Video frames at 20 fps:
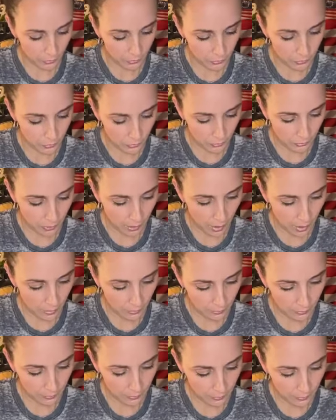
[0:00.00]

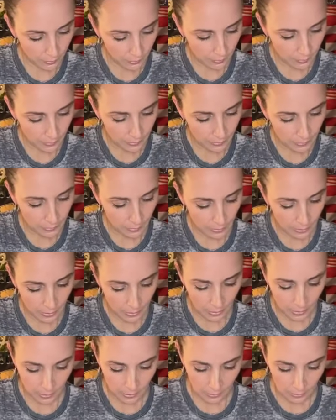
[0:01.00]
undercolor
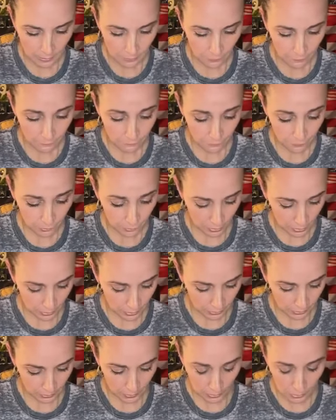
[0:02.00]
for
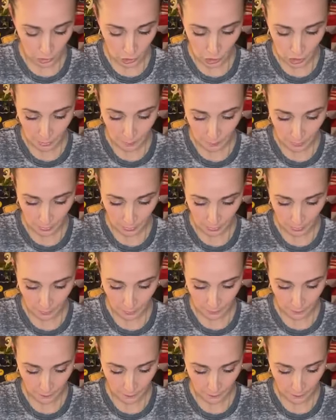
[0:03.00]
a chippy.